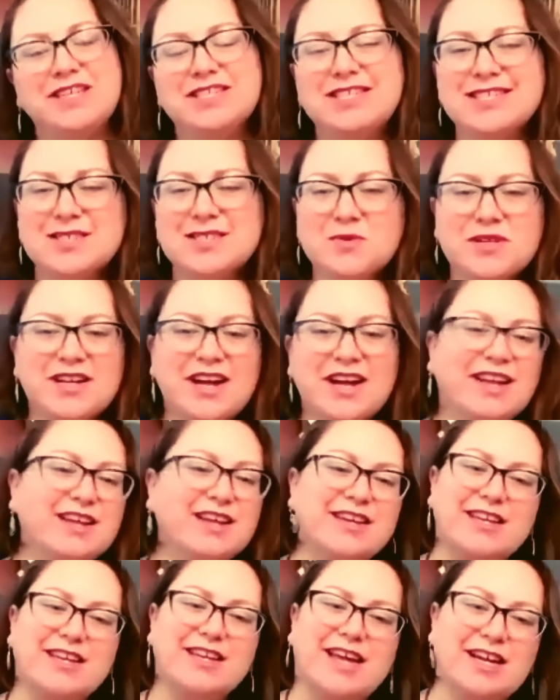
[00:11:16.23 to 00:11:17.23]
just what kind
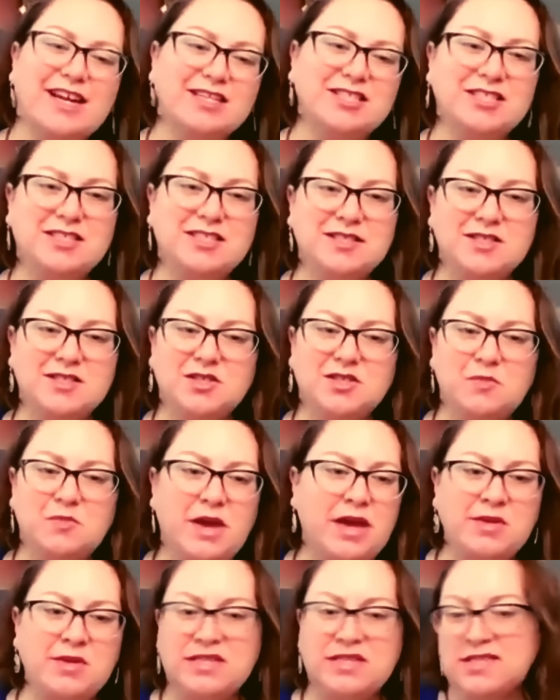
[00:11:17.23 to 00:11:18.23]
of connections you
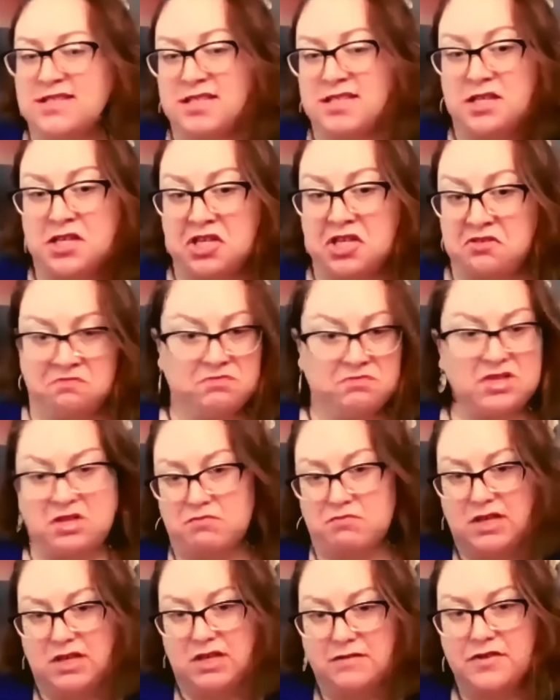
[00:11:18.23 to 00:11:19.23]
maybe see,
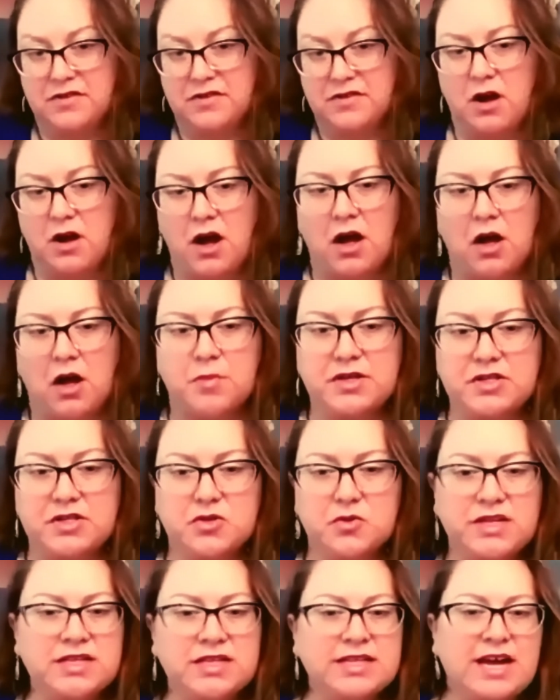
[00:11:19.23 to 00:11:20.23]
if at all,
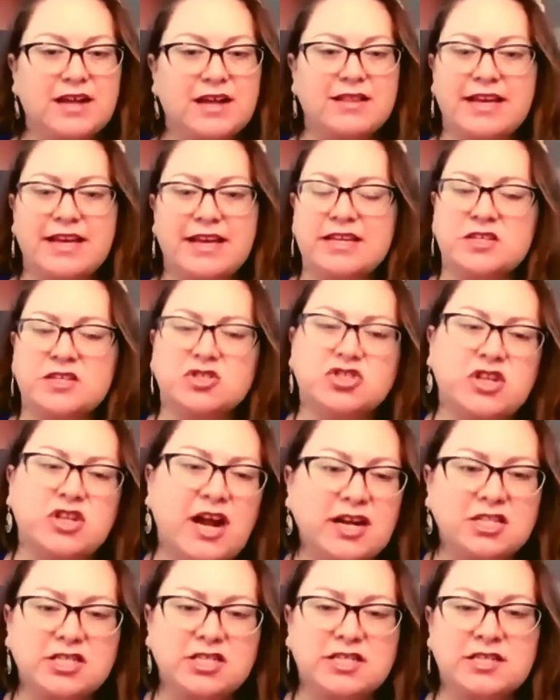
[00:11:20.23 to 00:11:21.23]
between that like
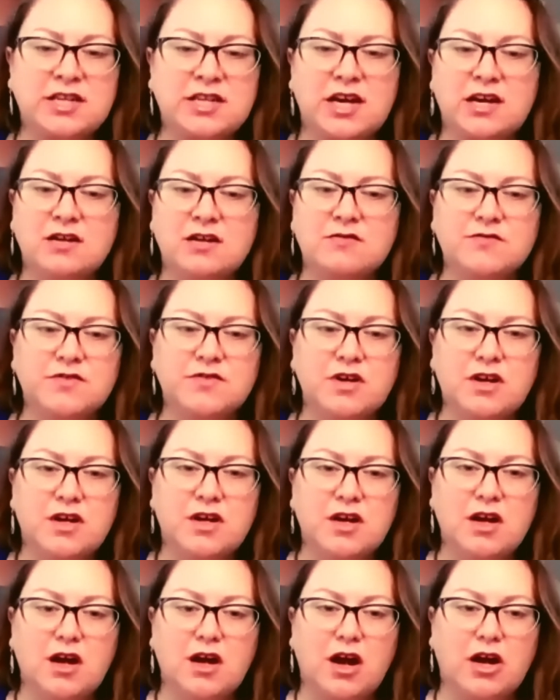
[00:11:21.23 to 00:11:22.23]
extraction of
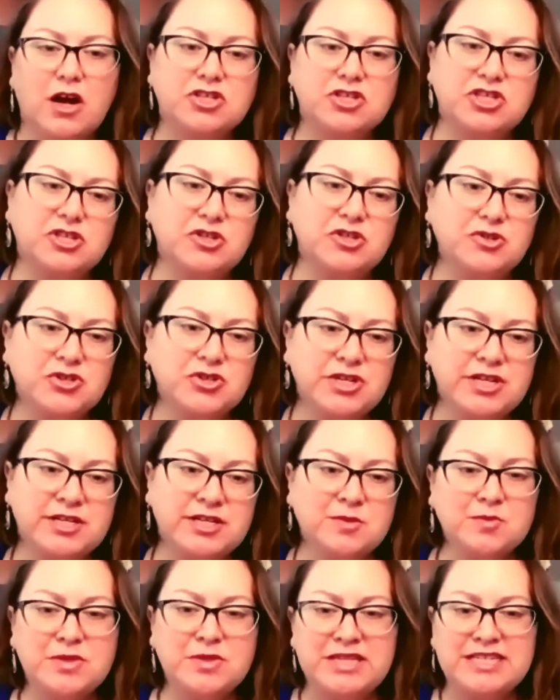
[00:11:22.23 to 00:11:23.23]
our children
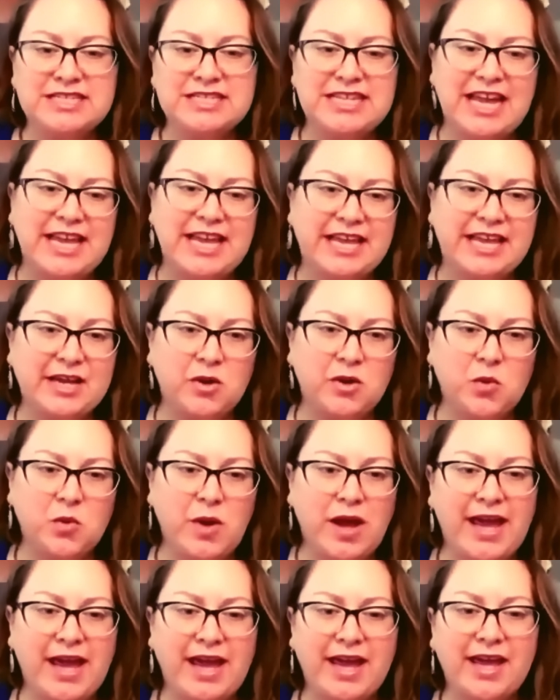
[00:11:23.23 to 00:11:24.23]
and being taken
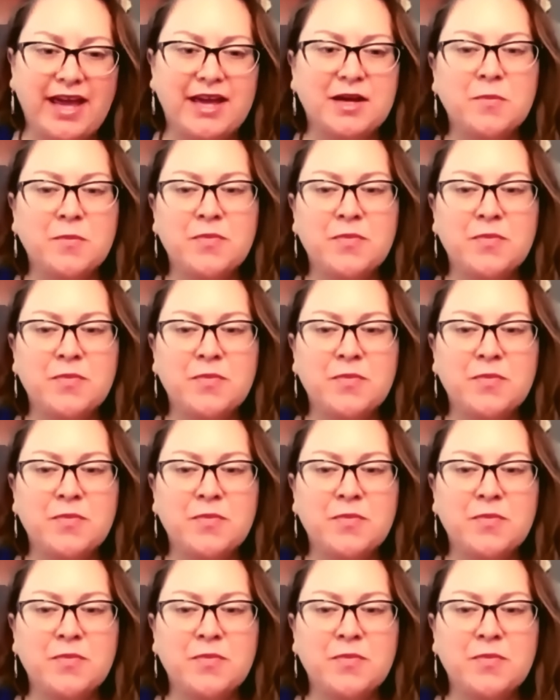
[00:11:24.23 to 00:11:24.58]
away